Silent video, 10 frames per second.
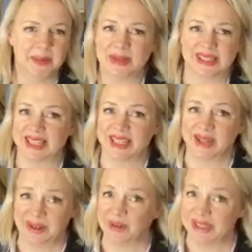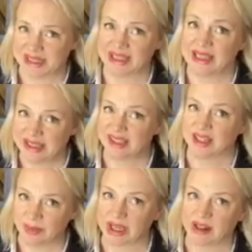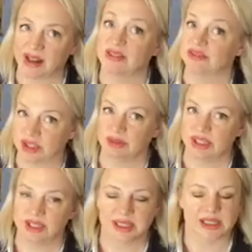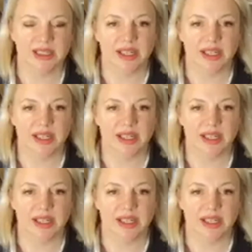it's like, no, honestly, it's going to make your life so much easier.